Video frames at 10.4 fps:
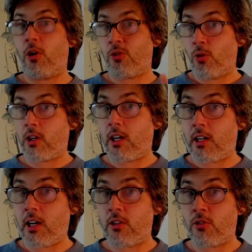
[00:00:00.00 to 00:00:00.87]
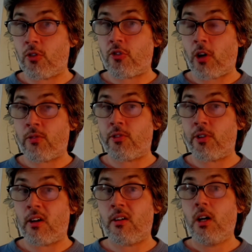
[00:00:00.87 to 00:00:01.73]
Now, don't get ahead of yourself
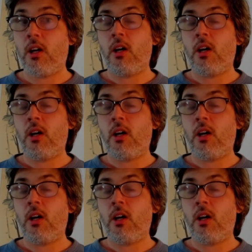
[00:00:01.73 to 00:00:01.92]
there.